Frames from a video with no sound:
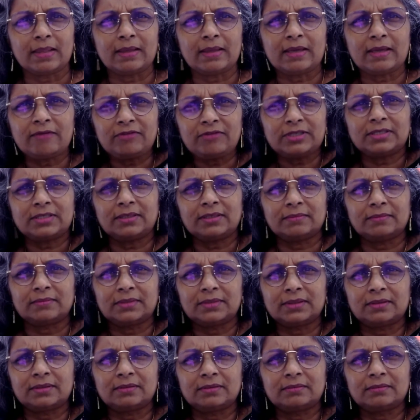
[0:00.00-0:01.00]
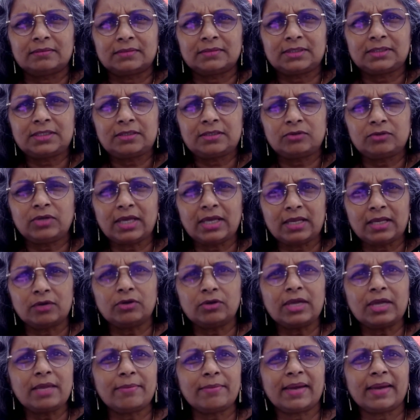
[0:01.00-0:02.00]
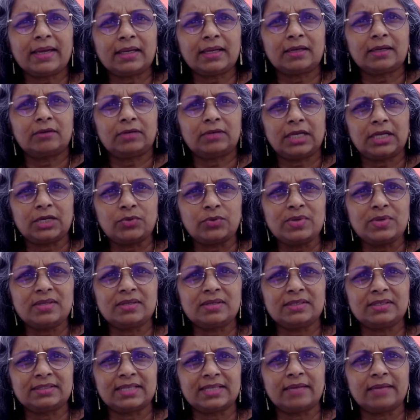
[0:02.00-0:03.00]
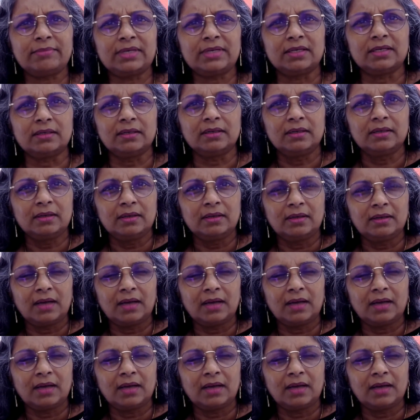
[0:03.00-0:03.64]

Every time, uh, just looking looking back at our day, doing the Examen.